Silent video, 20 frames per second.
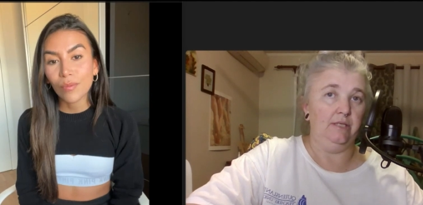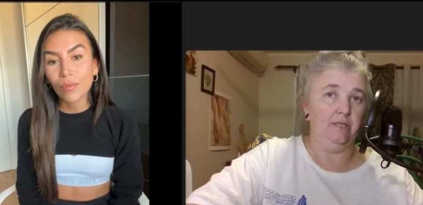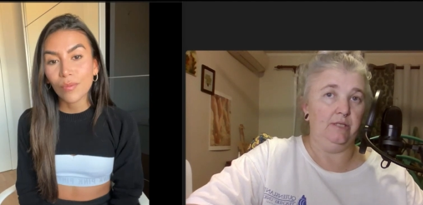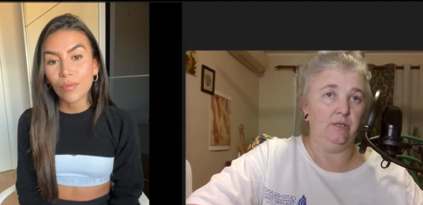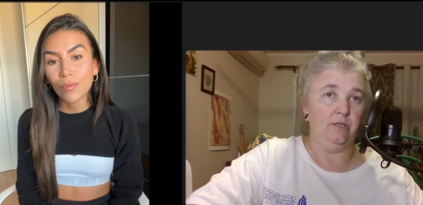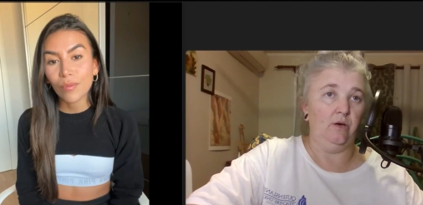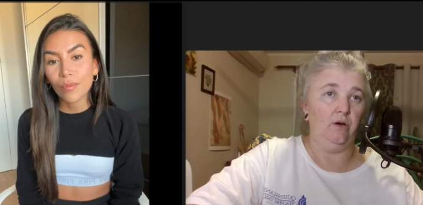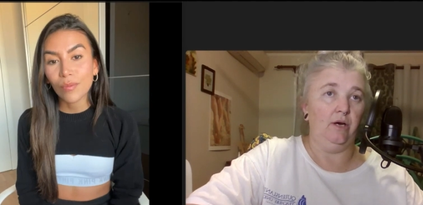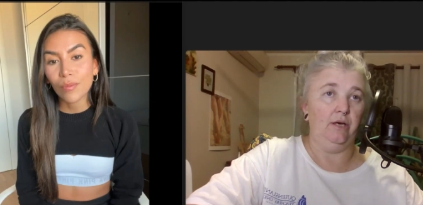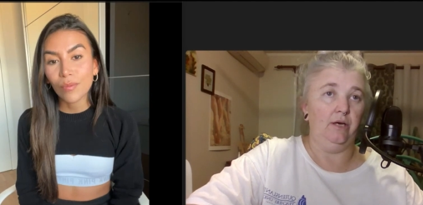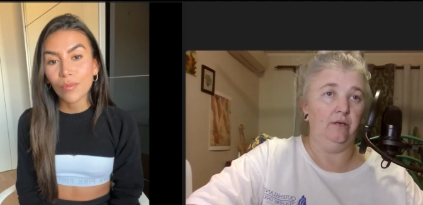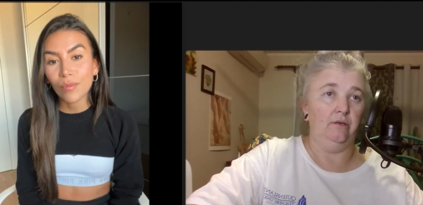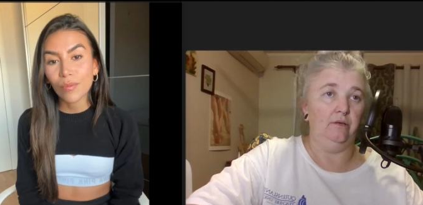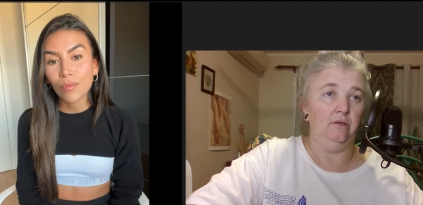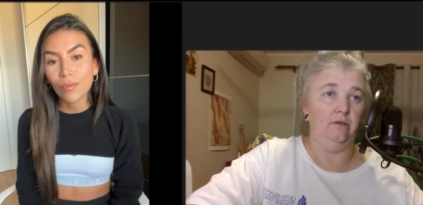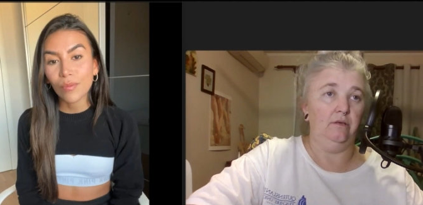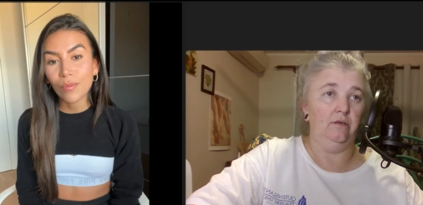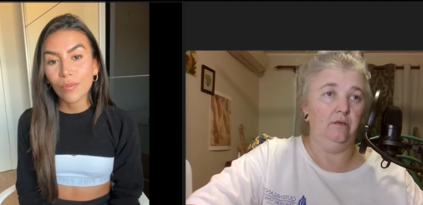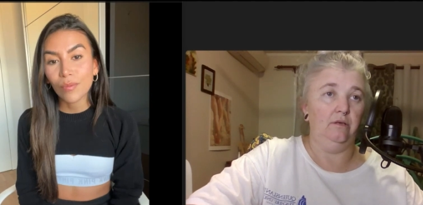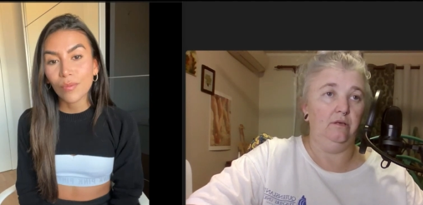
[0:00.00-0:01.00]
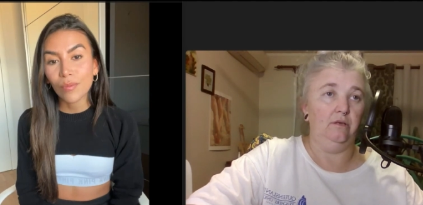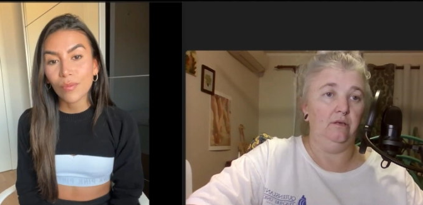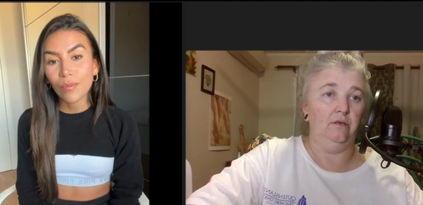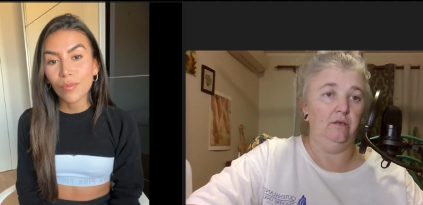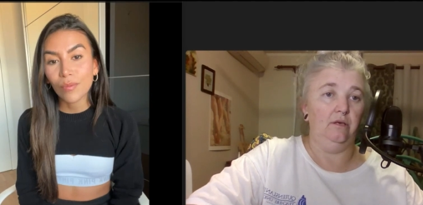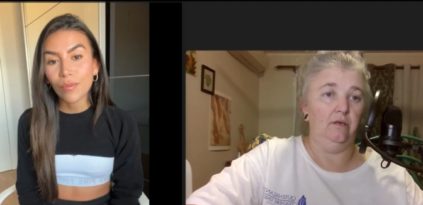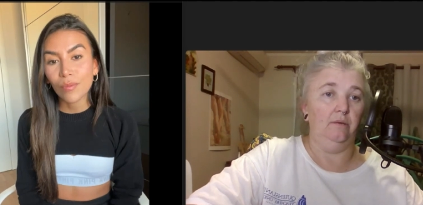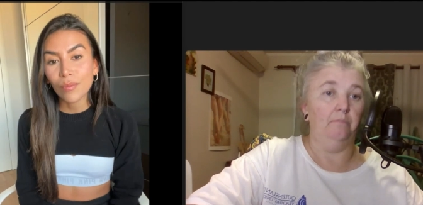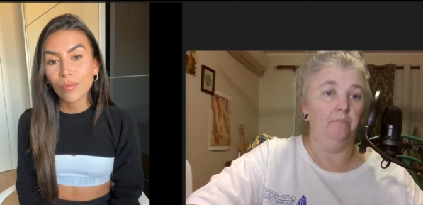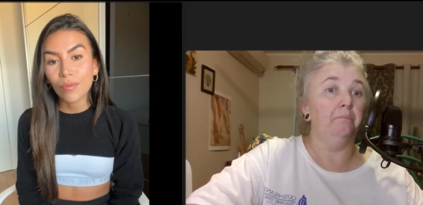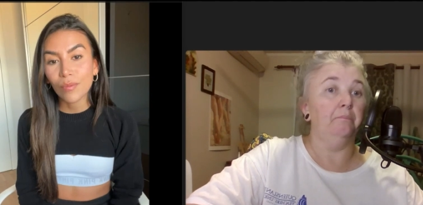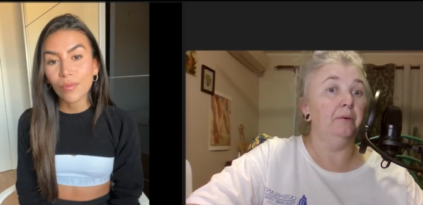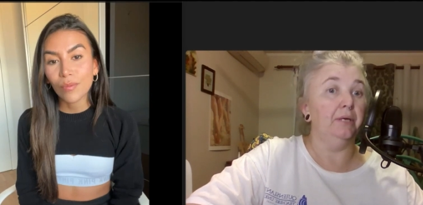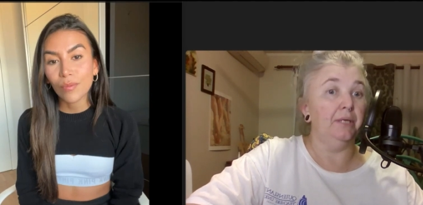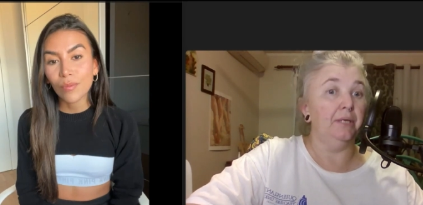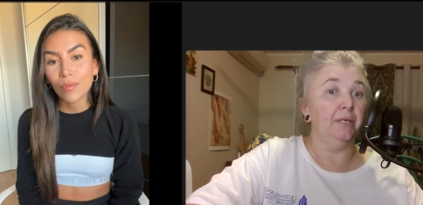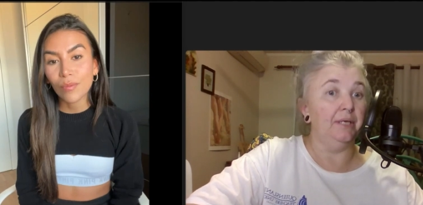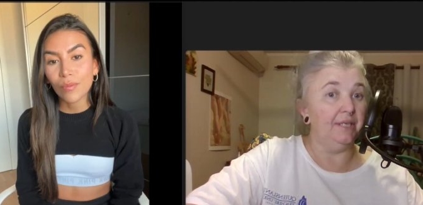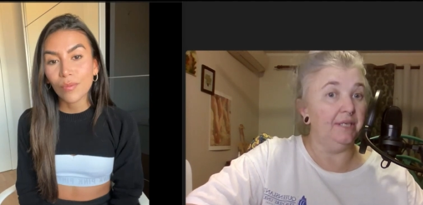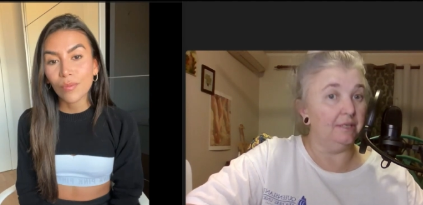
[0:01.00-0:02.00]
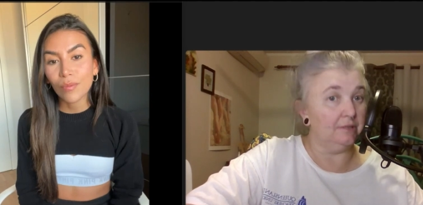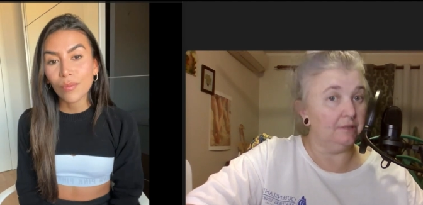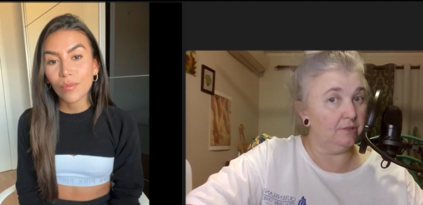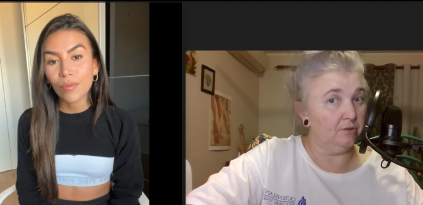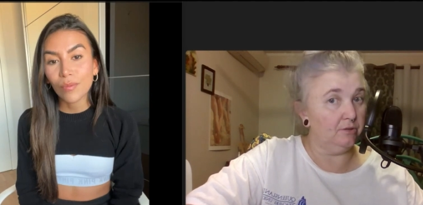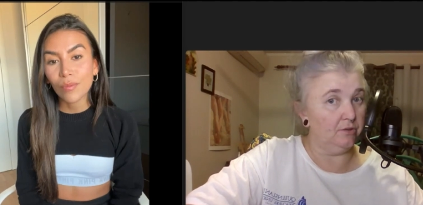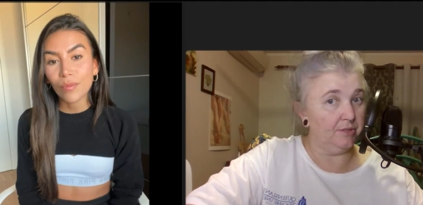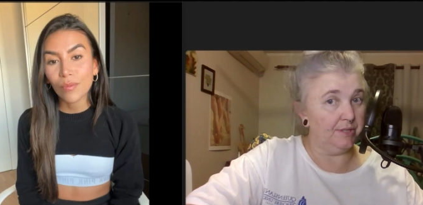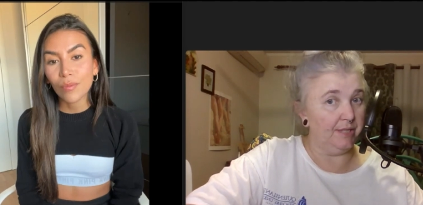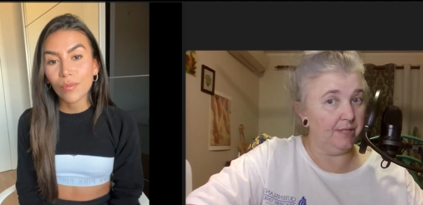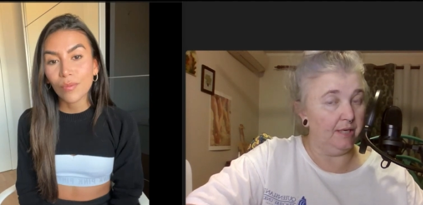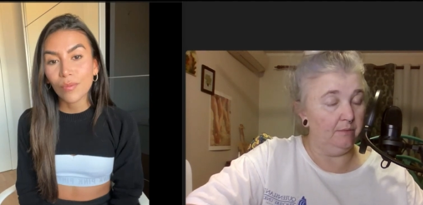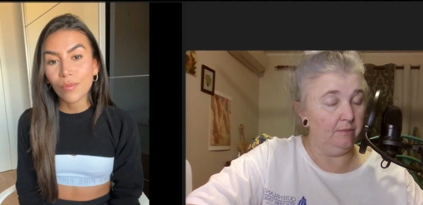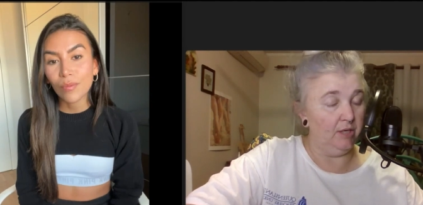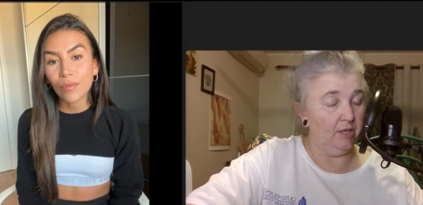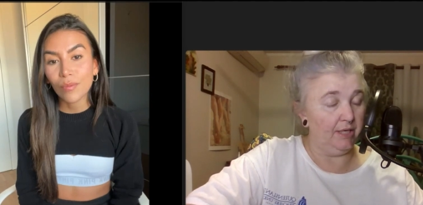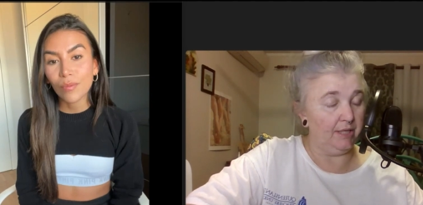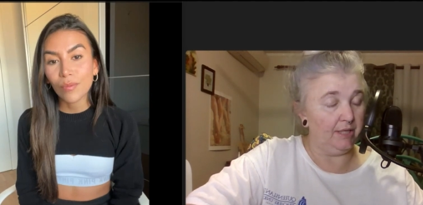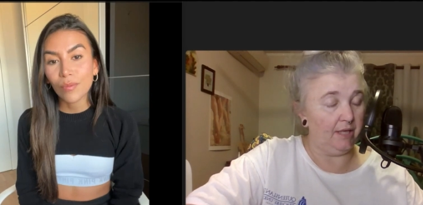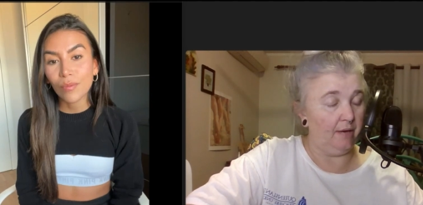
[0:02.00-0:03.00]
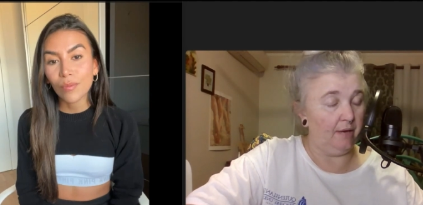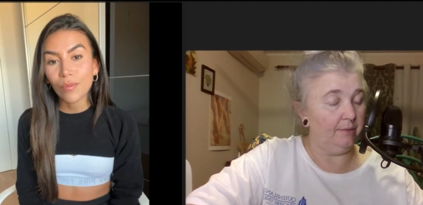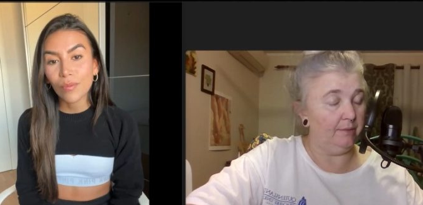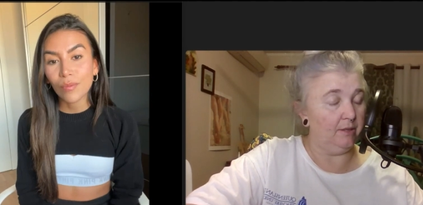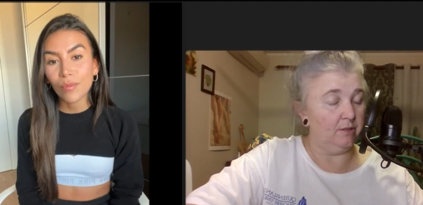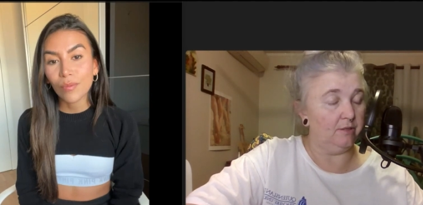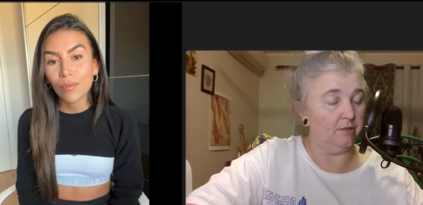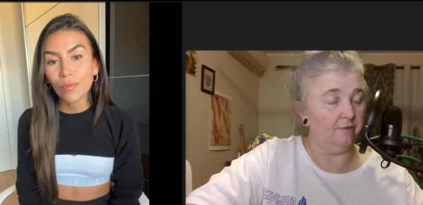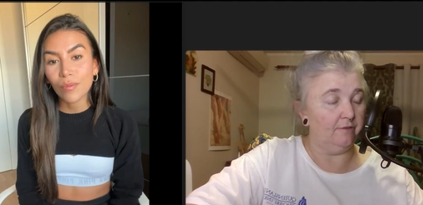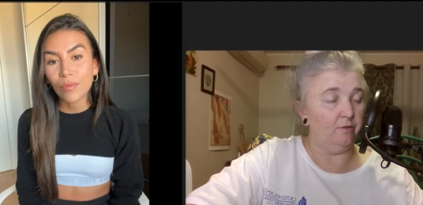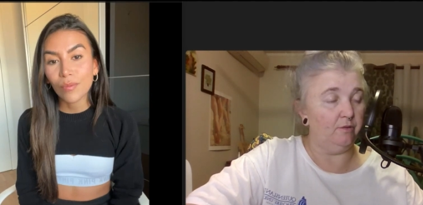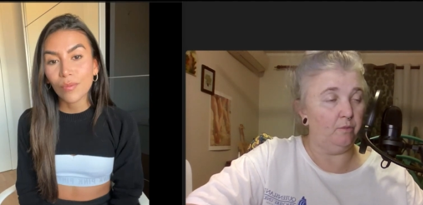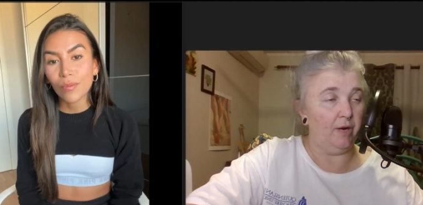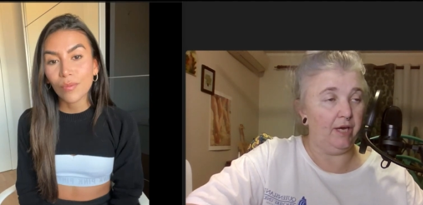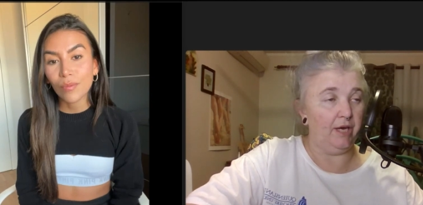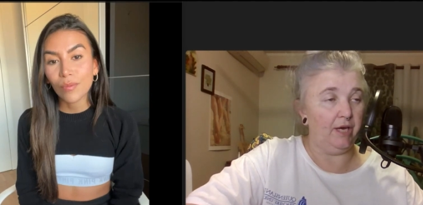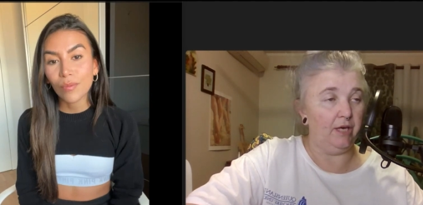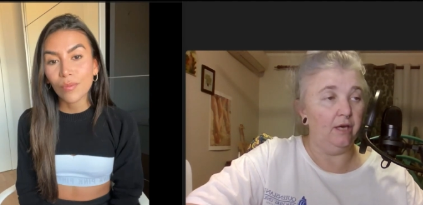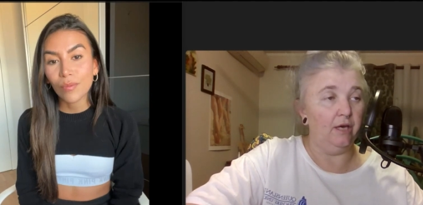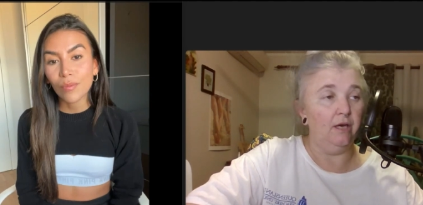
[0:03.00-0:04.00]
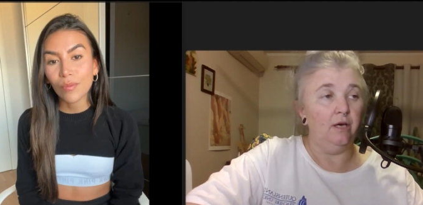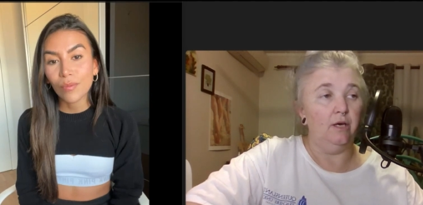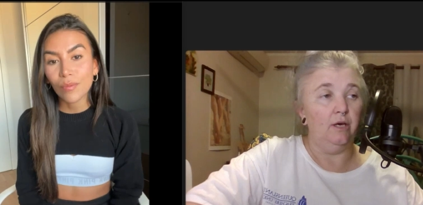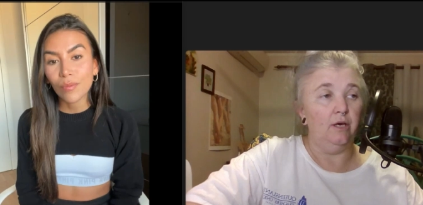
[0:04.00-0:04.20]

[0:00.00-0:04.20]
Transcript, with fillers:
Speaker 1: inside, but it does not seem like that because of the way